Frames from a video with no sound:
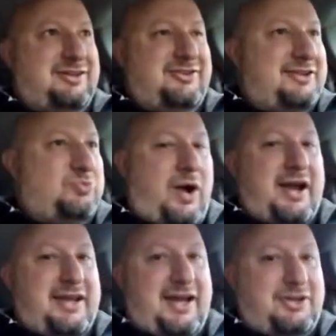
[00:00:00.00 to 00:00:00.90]
That's
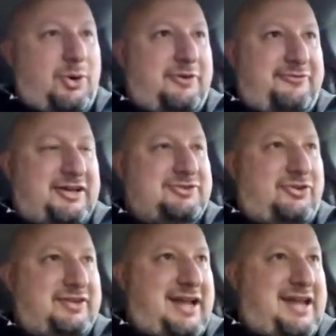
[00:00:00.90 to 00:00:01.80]
why he had no effect
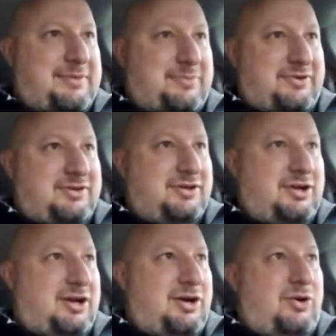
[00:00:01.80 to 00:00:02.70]
on the game.
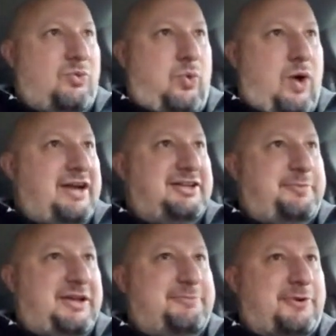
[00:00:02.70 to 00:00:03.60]
Why is
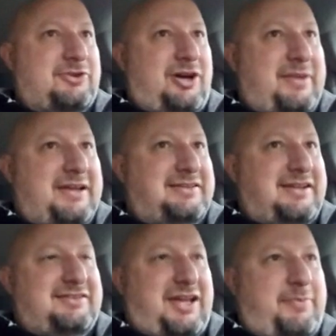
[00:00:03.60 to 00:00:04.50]
Pittsburgh not making
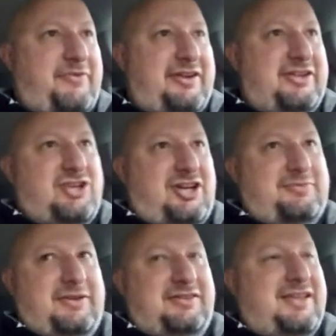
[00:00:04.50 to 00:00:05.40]
that type of an
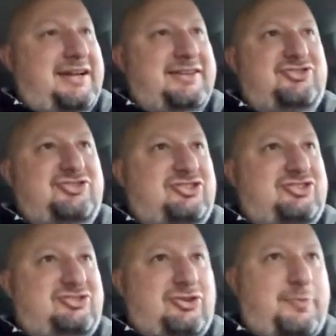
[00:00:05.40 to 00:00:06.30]
adjustment? That is just
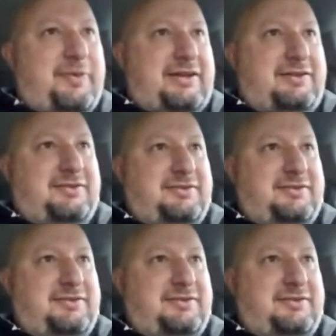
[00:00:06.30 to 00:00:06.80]
stupid.